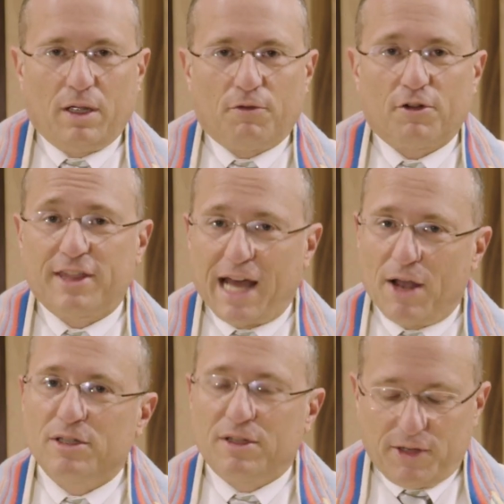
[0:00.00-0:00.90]
For
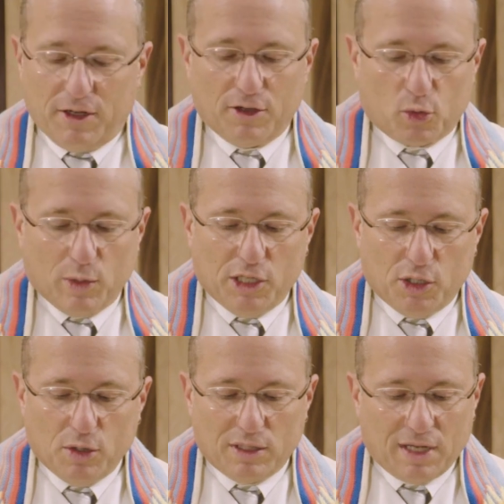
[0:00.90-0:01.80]
thousands of years, we
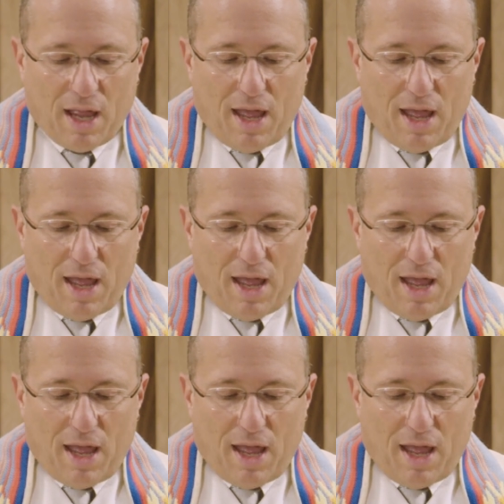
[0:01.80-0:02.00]
Jews